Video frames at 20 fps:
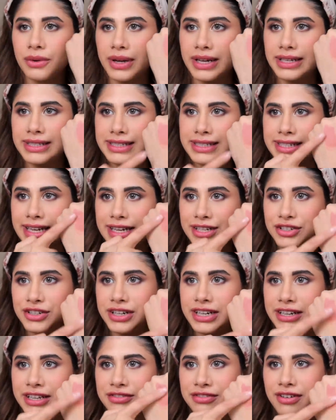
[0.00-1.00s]
Okay, it's set
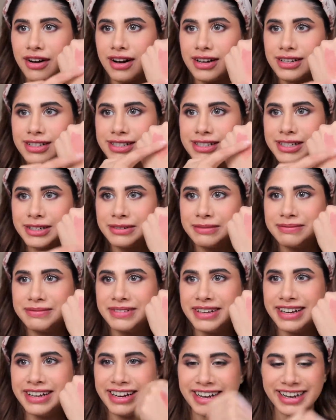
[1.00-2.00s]
really fast
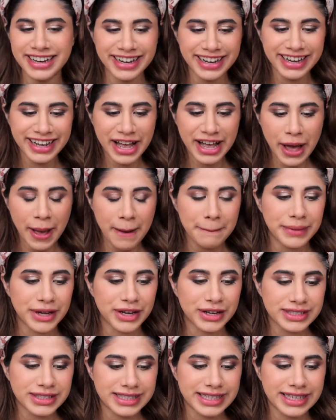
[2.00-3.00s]

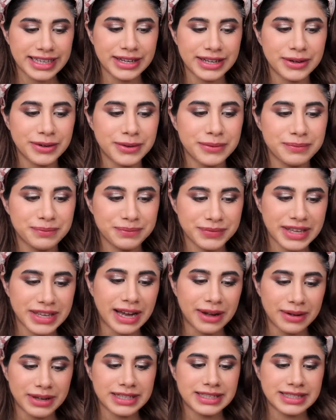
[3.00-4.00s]
because
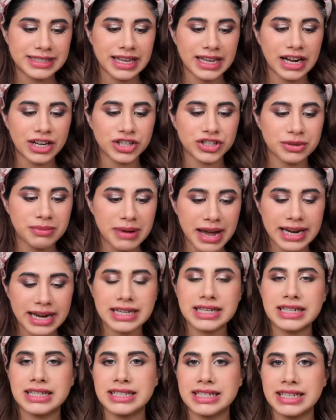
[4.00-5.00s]
it's ultra
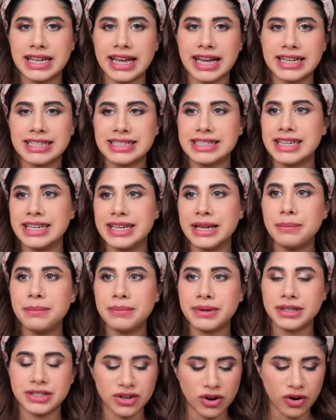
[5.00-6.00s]
matte and it's a
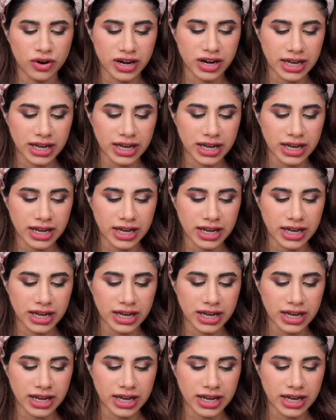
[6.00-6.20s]
lip, it's long